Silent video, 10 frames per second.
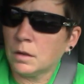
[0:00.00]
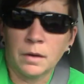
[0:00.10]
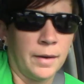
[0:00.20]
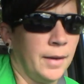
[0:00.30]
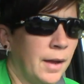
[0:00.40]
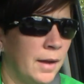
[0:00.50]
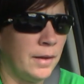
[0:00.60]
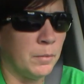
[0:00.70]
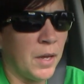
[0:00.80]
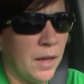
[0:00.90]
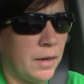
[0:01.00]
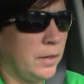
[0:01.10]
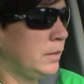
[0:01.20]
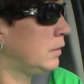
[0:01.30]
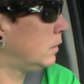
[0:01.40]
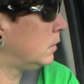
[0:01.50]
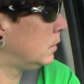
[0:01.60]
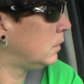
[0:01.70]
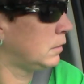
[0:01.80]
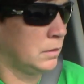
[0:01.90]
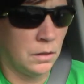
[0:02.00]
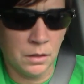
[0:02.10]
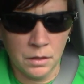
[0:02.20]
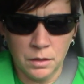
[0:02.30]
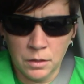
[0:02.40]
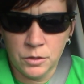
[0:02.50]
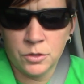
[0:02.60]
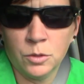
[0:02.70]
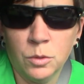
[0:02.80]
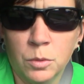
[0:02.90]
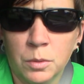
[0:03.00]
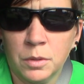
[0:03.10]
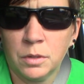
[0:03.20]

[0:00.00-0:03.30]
All right, I am heading to